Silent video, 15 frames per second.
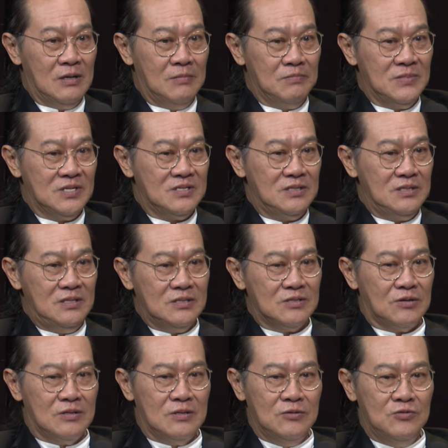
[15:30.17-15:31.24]
the city has
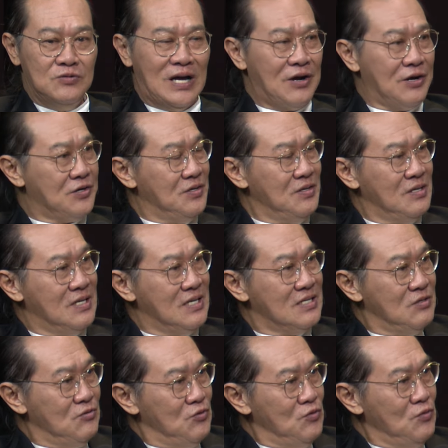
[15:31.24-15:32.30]
got no direction. There's
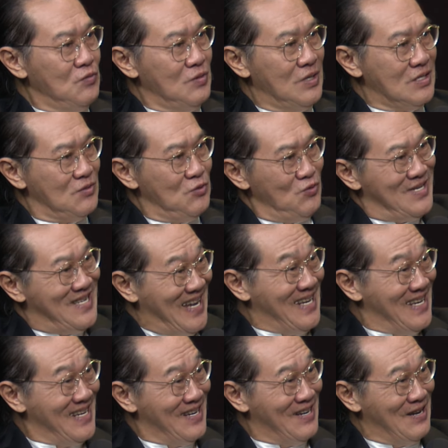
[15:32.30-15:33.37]
no
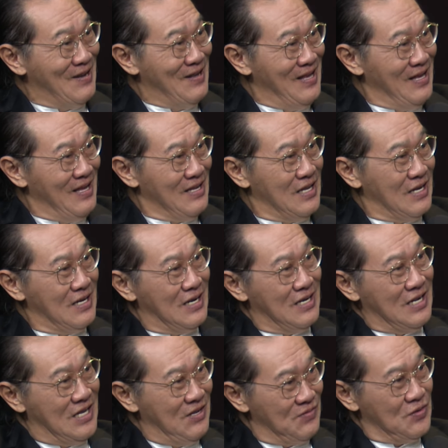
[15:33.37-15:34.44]
center that
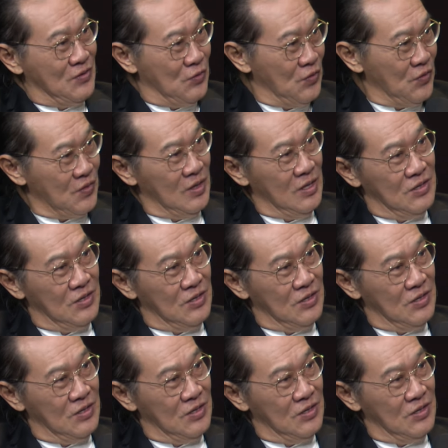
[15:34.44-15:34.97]
gives growth.